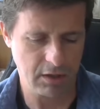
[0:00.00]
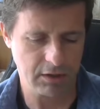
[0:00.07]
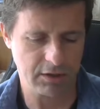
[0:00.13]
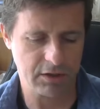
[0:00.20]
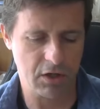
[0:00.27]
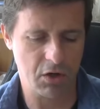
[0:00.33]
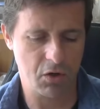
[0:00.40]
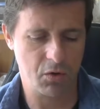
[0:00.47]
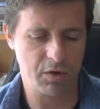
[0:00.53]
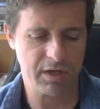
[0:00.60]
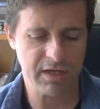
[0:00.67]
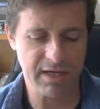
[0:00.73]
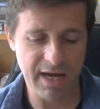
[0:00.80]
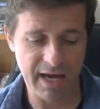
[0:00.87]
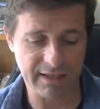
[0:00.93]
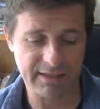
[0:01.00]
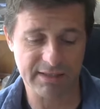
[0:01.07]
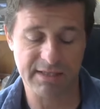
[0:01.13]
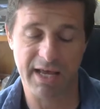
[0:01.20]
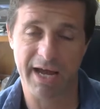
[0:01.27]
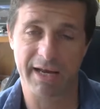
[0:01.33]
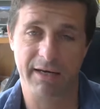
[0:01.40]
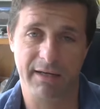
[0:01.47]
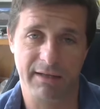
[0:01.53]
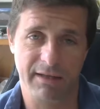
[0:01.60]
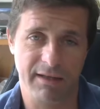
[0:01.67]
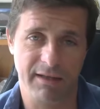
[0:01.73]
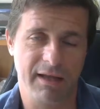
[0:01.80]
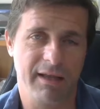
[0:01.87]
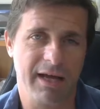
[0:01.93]
So yes, that
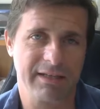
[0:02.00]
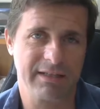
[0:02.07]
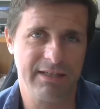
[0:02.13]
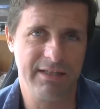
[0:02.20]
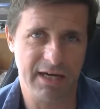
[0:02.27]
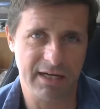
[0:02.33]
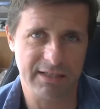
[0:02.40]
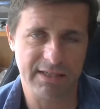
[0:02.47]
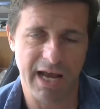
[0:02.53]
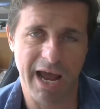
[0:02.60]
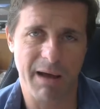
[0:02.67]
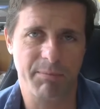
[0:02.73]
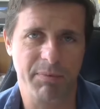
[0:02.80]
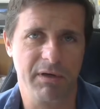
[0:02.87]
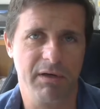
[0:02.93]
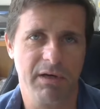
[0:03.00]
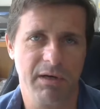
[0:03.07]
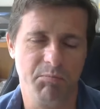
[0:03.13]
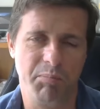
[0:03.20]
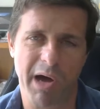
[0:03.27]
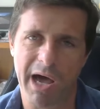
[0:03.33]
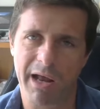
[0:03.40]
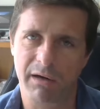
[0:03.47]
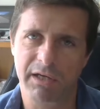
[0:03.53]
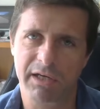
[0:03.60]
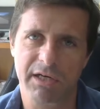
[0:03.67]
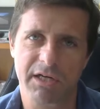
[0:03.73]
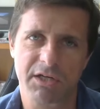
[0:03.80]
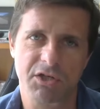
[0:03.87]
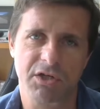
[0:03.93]
that does happen in bottle
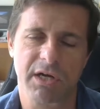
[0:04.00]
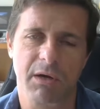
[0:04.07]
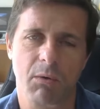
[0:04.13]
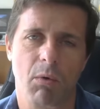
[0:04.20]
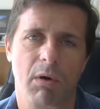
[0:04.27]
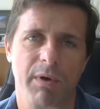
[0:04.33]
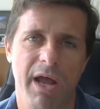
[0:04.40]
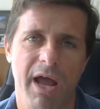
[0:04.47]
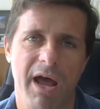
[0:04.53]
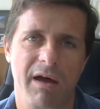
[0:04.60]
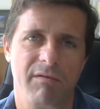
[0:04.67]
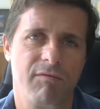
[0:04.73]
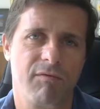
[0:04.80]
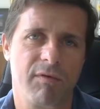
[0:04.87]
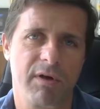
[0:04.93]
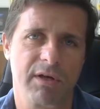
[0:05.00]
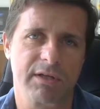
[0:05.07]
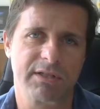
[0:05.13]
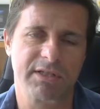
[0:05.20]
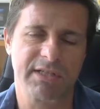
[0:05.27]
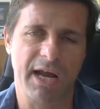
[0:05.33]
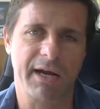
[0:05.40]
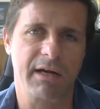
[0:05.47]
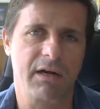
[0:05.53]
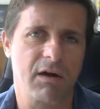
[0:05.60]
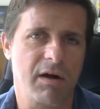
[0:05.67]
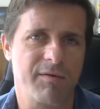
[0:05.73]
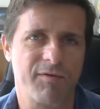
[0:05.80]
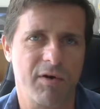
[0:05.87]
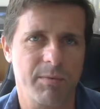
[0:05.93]
conditioning where we have a
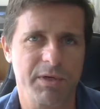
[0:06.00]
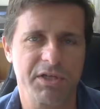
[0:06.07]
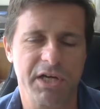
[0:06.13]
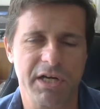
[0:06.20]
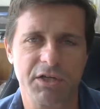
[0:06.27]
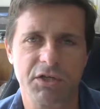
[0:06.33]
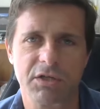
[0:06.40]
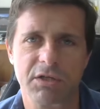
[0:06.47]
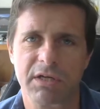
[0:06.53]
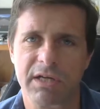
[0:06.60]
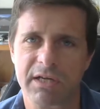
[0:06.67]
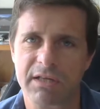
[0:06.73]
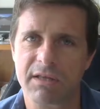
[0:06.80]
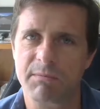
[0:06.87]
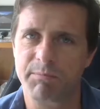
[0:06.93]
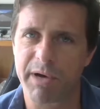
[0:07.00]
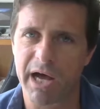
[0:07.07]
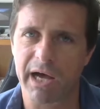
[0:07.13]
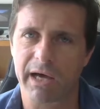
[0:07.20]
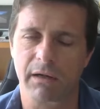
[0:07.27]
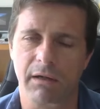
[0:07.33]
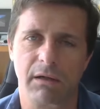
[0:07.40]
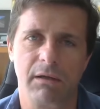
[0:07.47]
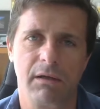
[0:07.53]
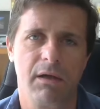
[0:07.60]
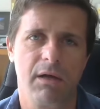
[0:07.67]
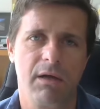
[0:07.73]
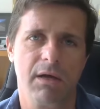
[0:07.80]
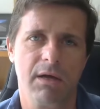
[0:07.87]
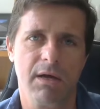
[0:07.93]
secondary fermentation in the bottle.
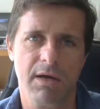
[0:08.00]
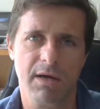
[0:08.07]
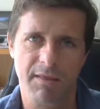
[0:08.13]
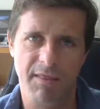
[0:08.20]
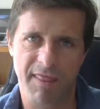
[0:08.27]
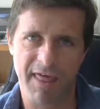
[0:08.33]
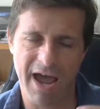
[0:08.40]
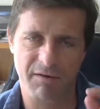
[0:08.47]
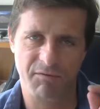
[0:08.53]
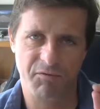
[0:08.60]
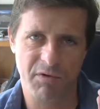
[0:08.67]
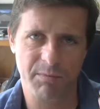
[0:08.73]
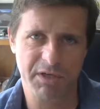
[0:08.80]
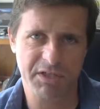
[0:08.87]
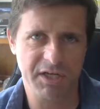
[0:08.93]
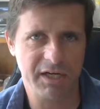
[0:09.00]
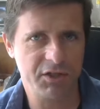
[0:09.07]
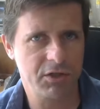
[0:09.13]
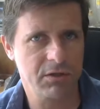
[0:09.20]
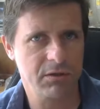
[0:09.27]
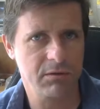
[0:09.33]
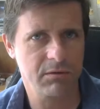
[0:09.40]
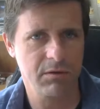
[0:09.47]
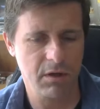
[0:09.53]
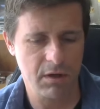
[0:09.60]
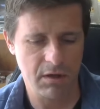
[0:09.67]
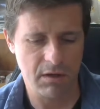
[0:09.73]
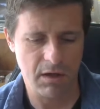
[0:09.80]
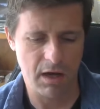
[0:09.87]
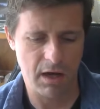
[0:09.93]
That fermentation
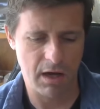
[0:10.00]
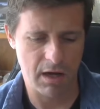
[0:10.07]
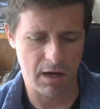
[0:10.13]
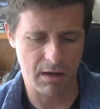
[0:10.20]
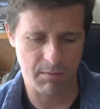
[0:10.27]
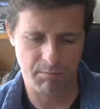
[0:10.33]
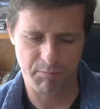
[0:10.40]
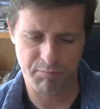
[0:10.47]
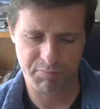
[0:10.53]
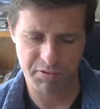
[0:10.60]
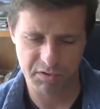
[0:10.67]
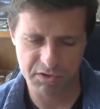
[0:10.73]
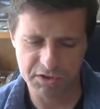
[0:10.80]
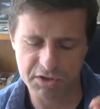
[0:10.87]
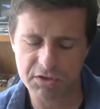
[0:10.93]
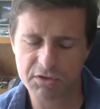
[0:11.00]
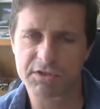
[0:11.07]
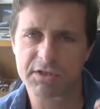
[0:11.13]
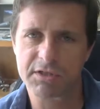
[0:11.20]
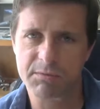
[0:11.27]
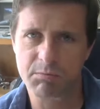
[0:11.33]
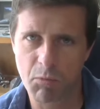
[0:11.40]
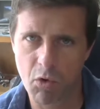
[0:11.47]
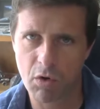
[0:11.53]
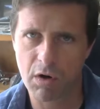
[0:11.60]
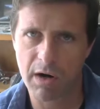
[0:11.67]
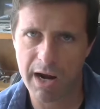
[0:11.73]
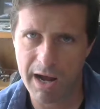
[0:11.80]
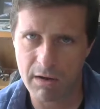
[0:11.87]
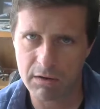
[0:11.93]
uh, produces
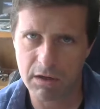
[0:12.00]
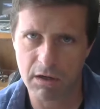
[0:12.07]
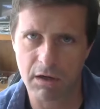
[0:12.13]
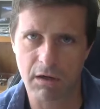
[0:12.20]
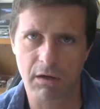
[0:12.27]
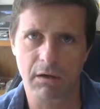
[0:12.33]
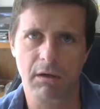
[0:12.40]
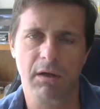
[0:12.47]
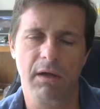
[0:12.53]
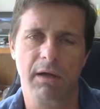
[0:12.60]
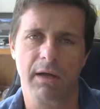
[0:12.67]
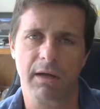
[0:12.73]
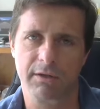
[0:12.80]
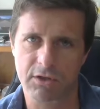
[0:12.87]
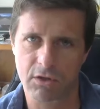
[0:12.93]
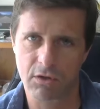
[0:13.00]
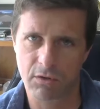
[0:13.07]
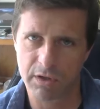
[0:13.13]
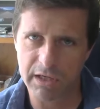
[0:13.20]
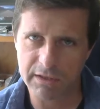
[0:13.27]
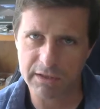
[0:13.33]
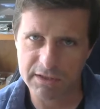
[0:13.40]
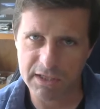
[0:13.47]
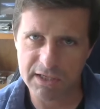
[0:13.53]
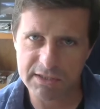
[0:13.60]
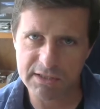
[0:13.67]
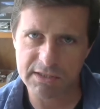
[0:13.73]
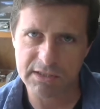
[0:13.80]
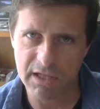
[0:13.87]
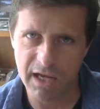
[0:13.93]
more alcohol, so it
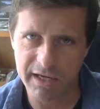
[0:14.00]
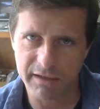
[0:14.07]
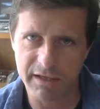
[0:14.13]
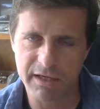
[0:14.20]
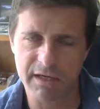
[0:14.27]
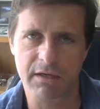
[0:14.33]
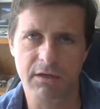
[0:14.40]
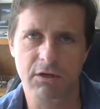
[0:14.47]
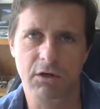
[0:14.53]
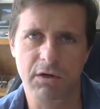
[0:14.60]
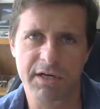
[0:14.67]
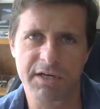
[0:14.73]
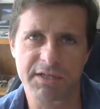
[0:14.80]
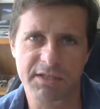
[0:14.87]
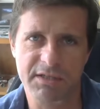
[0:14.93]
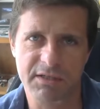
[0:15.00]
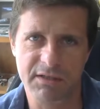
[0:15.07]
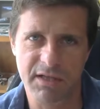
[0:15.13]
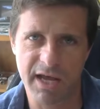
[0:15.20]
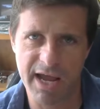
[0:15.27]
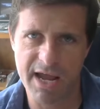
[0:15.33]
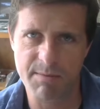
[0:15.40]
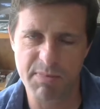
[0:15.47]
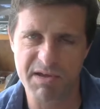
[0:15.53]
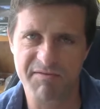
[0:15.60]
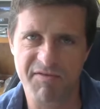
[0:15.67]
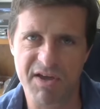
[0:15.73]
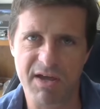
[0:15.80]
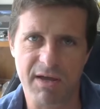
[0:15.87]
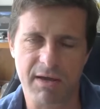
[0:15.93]
does slightly increase the
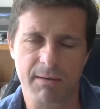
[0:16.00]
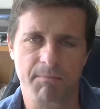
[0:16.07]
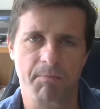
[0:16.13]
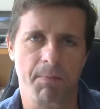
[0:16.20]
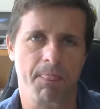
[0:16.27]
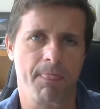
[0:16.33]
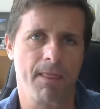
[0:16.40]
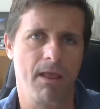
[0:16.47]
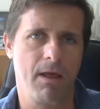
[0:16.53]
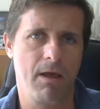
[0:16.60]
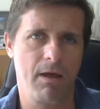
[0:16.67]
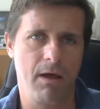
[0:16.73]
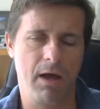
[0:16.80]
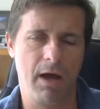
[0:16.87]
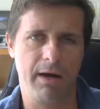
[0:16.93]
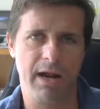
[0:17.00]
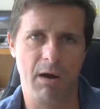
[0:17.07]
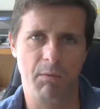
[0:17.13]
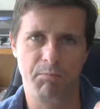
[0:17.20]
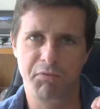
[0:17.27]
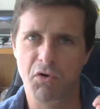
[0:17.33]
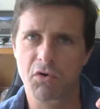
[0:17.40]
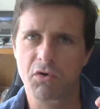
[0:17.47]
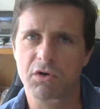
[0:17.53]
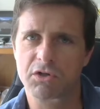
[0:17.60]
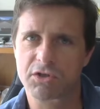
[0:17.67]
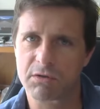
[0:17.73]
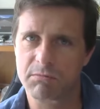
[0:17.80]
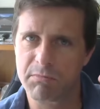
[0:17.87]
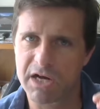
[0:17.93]
ABV. Uh, now,
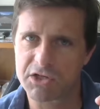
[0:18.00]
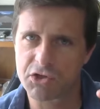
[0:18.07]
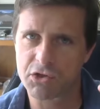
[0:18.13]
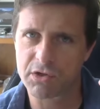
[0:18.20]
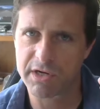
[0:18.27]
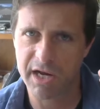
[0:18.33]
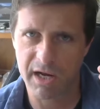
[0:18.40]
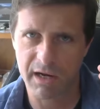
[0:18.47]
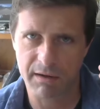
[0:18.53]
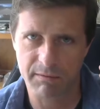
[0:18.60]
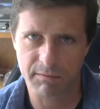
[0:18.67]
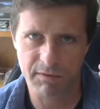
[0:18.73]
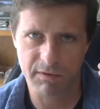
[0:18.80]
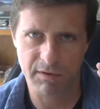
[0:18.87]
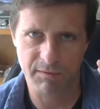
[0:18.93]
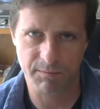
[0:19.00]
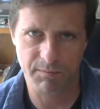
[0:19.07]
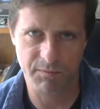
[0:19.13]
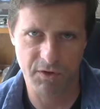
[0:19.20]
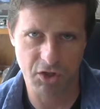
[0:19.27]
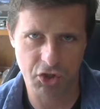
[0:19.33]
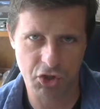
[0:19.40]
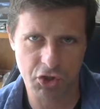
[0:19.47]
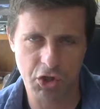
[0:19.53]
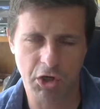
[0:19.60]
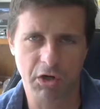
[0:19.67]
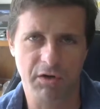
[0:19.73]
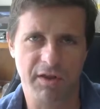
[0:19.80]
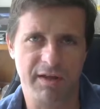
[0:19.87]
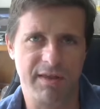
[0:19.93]
brewers are measuring the, the
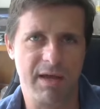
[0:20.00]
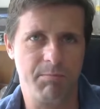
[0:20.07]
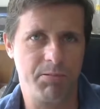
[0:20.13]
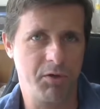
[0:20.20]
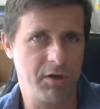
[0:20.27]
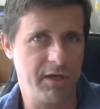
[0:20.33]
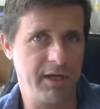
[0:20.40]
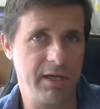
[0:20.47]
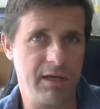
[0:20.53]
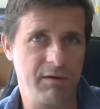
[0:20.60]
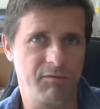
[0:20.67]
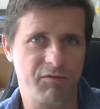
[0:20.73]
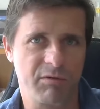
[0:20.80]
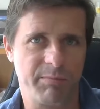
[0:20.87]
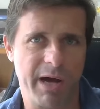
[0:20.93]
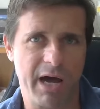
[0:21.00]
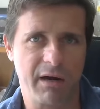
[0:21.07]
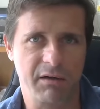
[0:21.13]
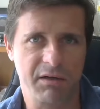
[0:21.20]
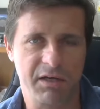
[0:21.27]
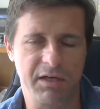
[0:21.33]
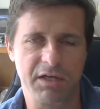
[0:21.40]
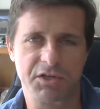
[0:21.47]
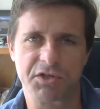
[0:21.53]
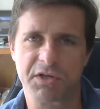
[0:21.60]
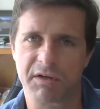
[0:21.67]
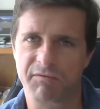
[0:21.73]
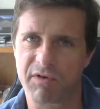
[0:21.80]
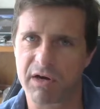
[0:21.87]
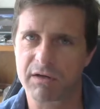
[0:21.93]
sugar that they put in for bottle
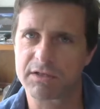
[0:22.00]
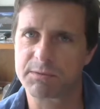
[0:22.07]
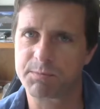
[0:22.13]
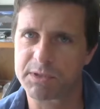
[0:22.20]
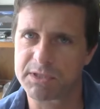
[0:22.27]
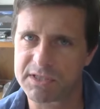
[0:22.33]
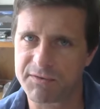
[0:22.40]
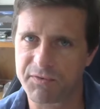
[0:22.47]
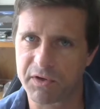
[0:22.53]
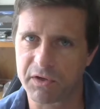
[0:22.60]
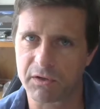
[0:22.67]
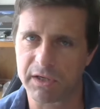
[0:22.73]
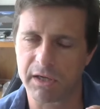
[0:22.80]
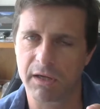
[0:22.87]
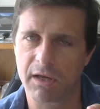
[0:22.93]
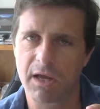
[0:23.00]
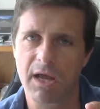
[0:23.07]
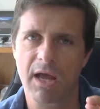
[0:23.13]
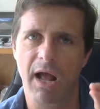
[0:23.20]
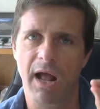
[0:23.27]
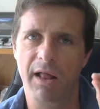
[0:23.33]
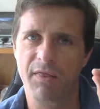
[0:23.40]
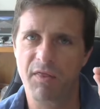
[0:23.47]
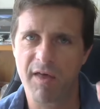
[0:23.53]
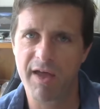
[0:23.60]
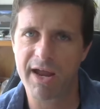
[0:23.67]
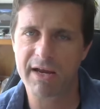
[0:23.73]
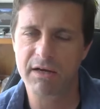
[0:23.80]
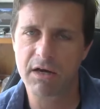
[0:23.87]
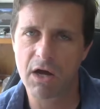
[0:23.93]
conditioning very specifically, and
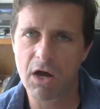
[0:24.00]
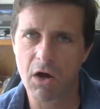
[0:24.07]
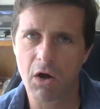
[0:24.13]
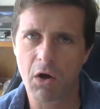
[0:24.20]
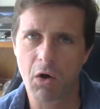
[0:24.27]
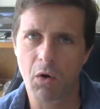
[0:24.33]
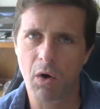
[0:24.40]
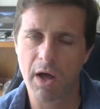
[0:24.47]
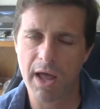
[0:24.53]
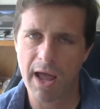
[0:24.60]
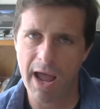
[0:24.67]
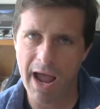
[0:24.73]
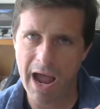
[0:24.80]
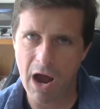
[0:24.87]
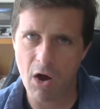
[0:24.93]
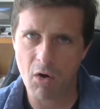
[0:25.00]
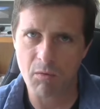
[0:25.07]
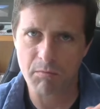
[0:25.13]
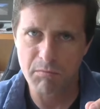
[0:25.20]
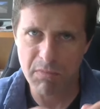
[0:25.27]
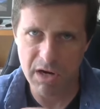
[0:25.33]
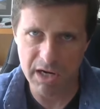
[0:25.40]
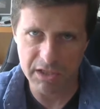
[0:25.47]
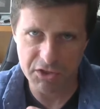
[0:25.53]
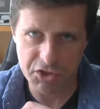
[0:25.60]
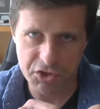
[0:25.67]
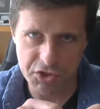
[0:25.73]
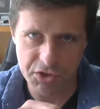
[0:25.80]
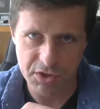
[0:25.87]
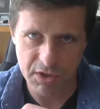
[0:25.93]
they know how
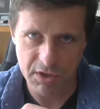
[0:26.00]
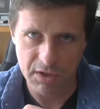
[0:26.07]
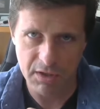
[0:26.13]
much